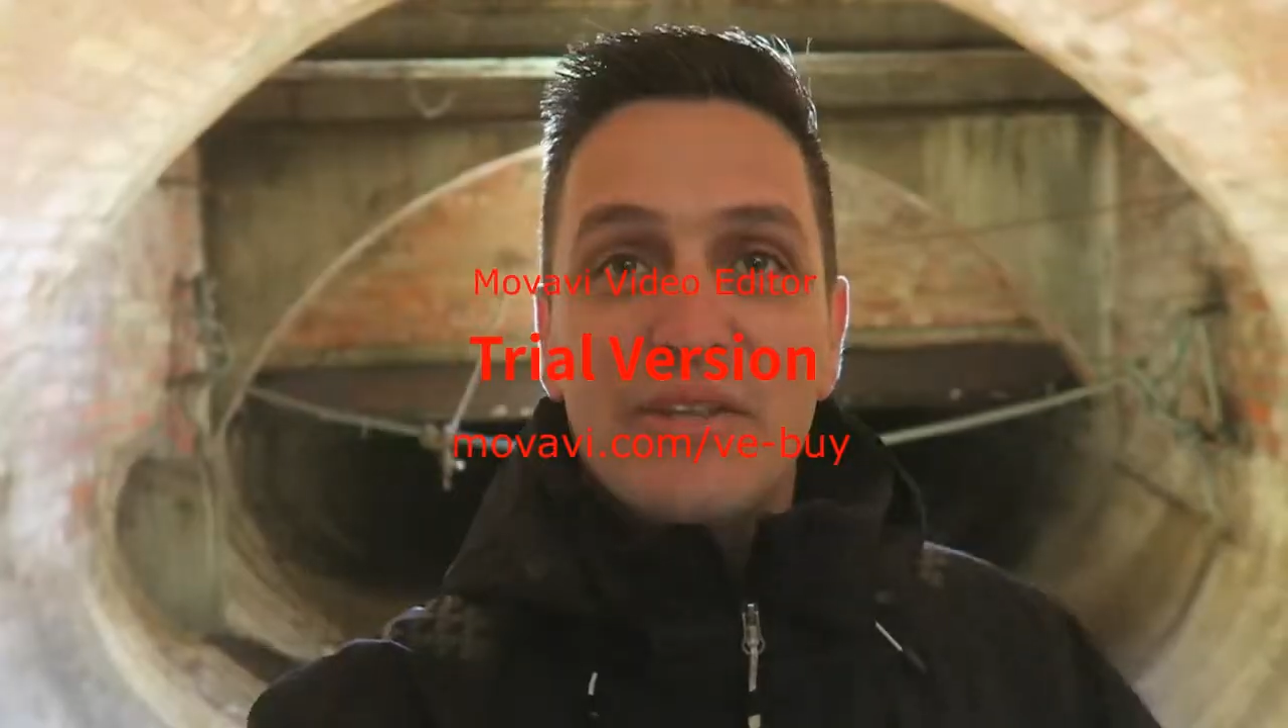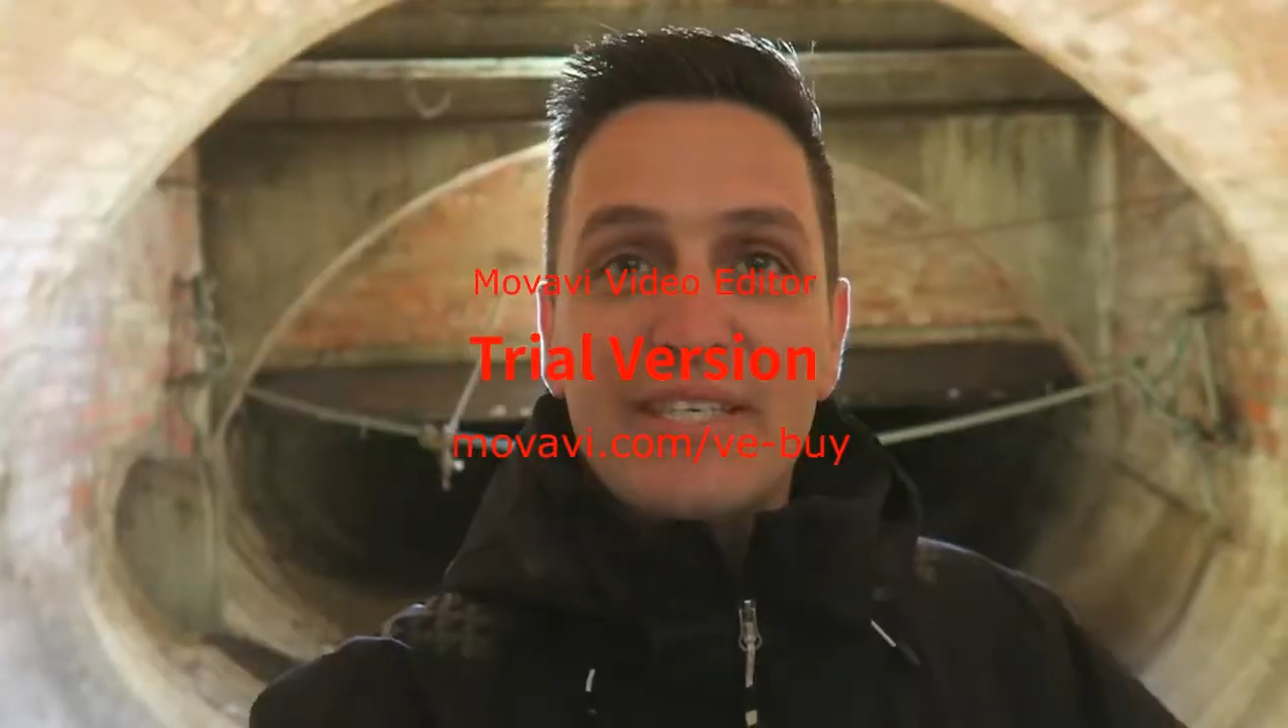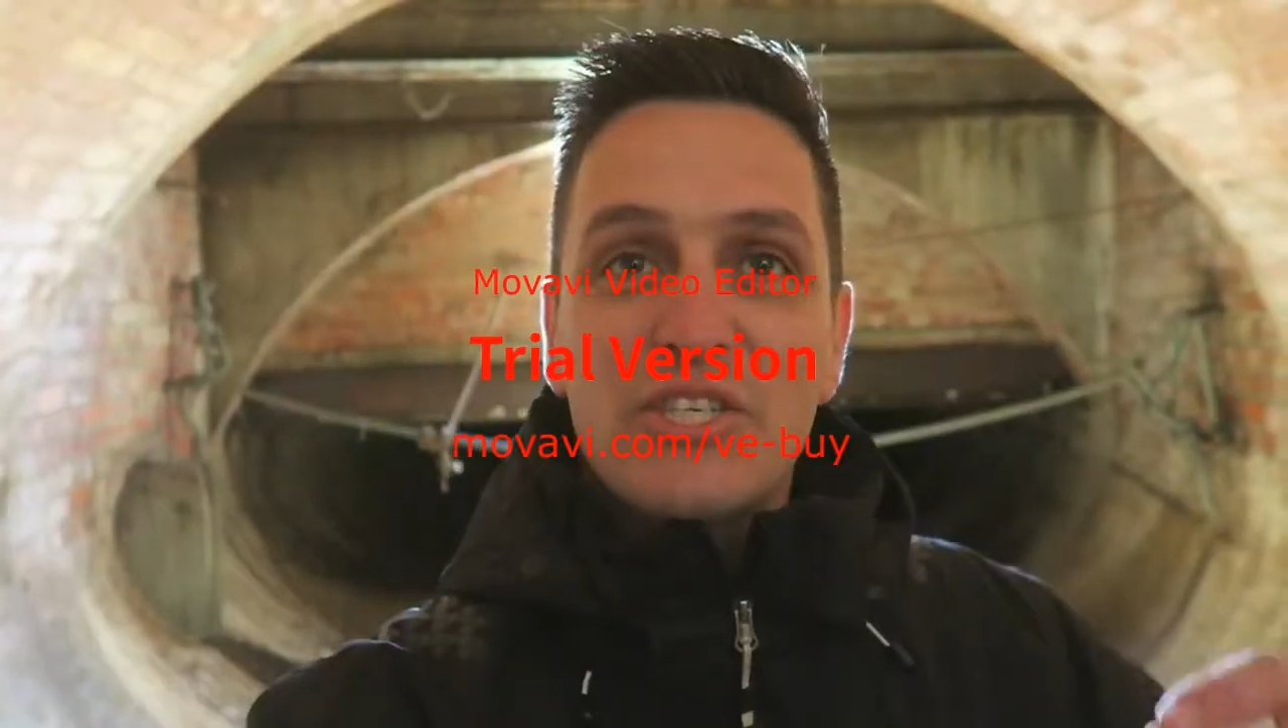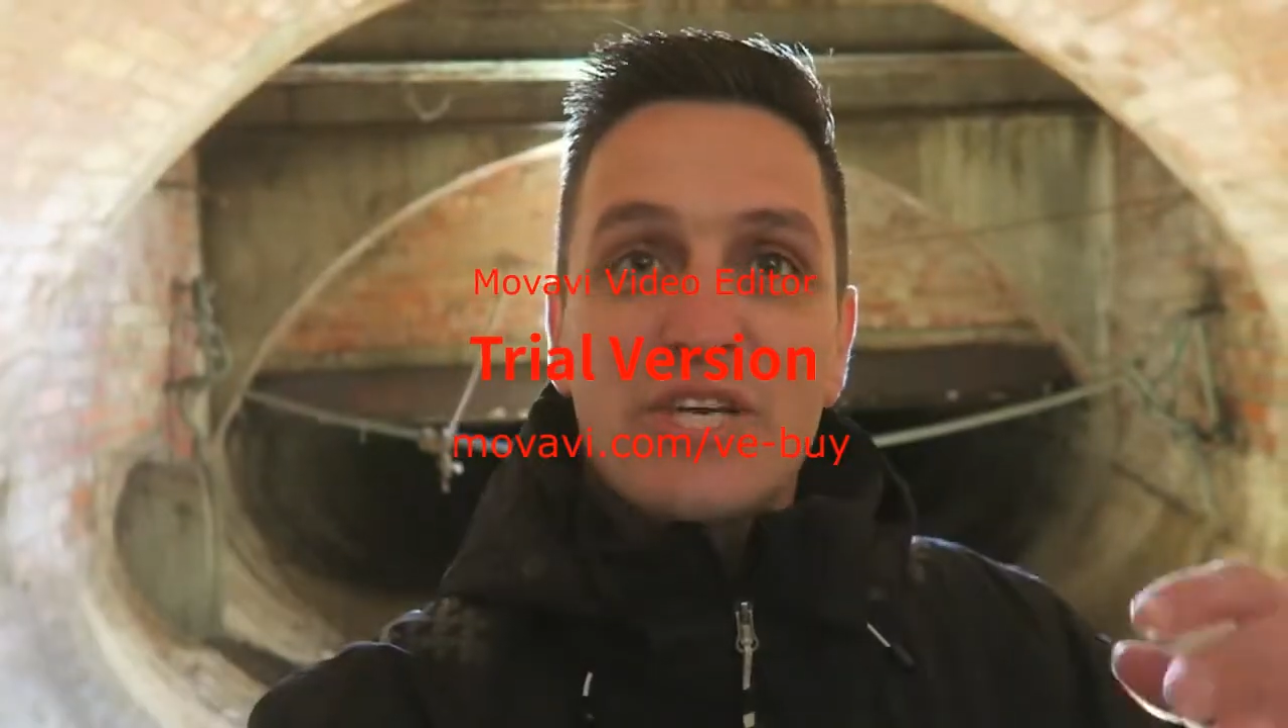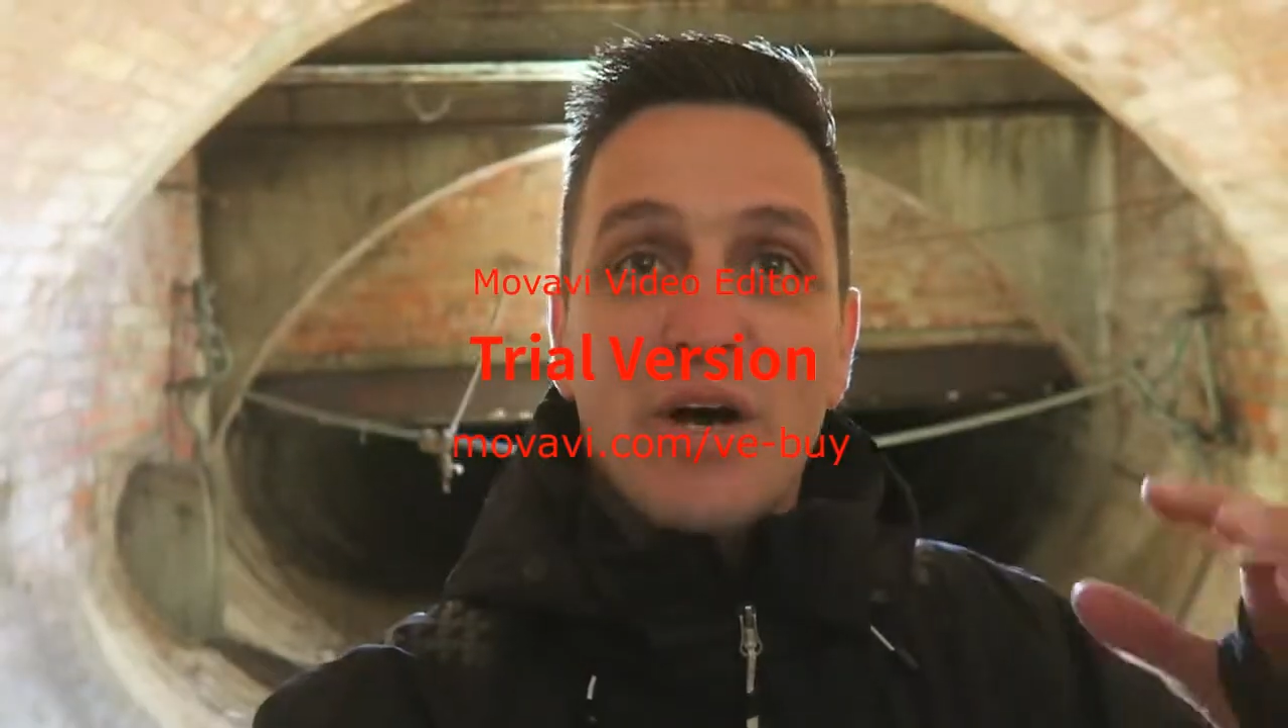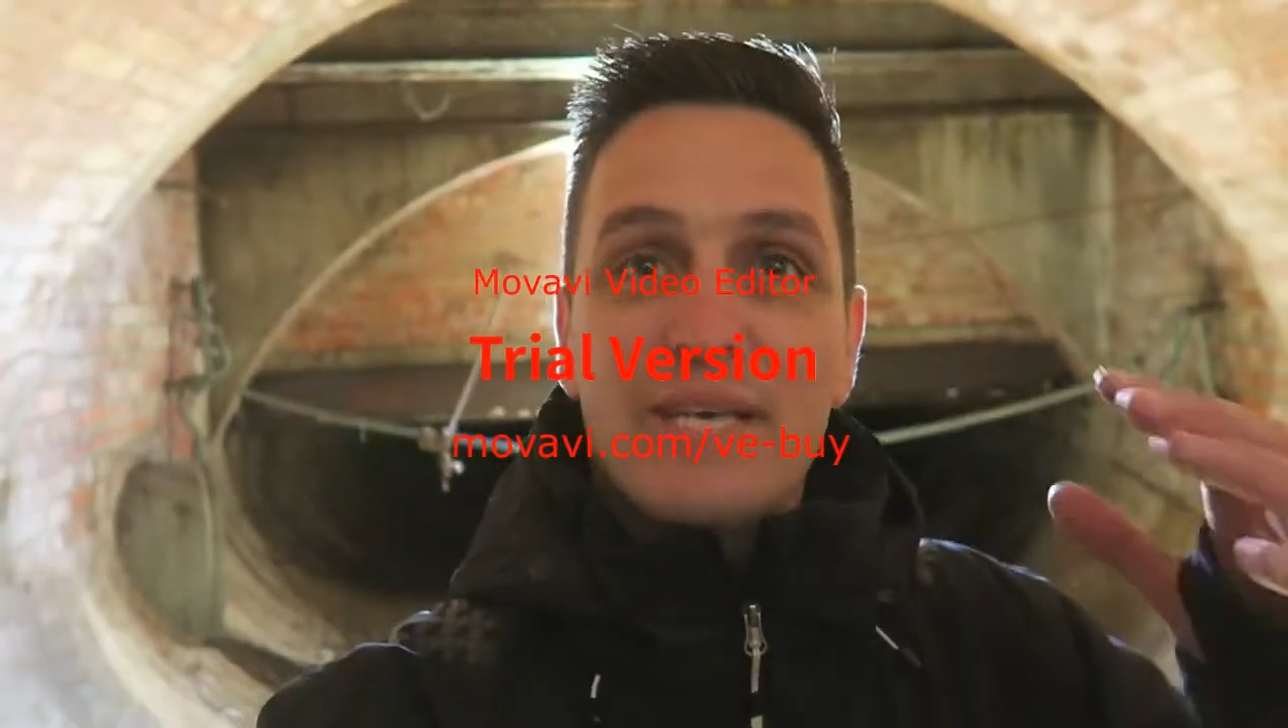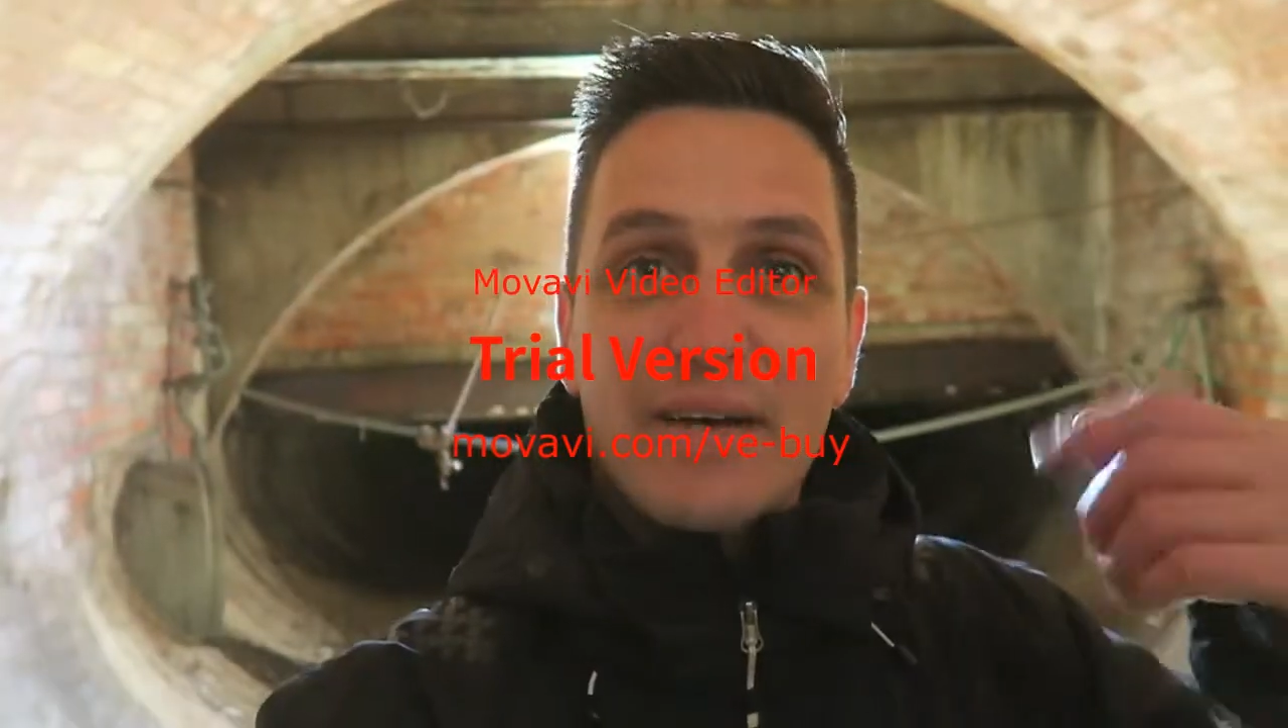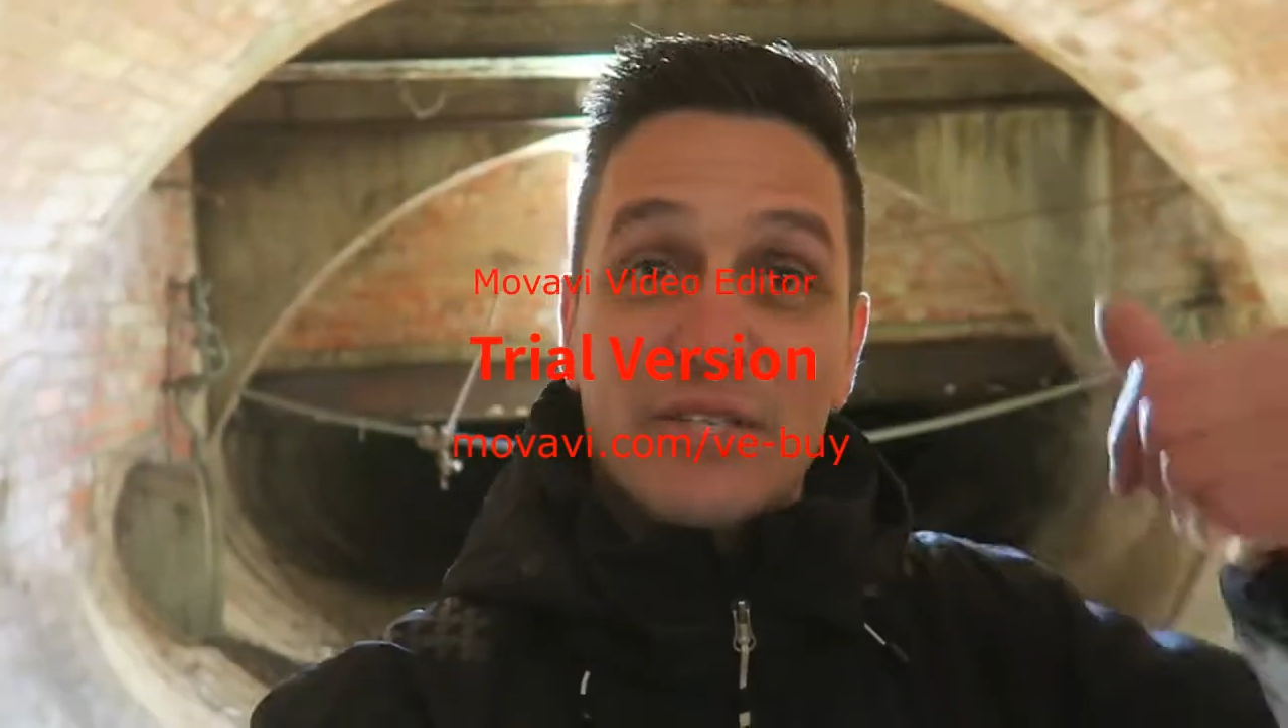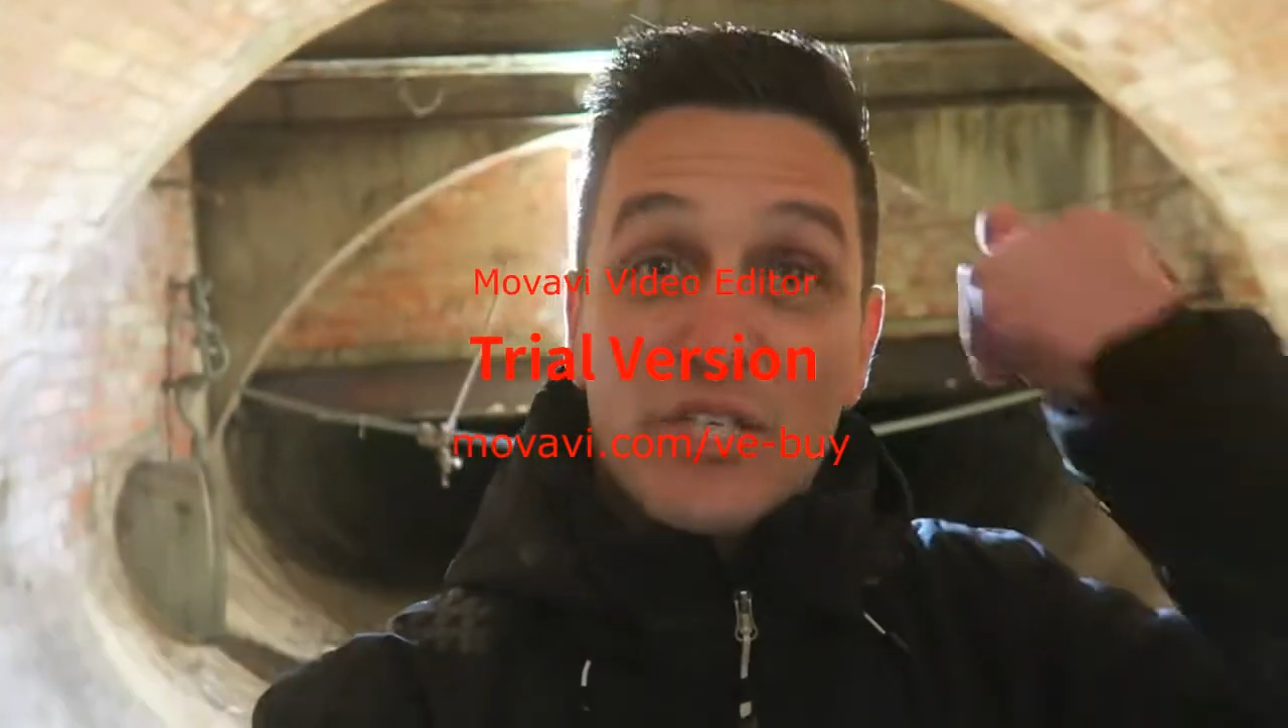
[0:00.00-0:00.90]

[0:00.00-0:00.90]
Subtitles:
that just goes out into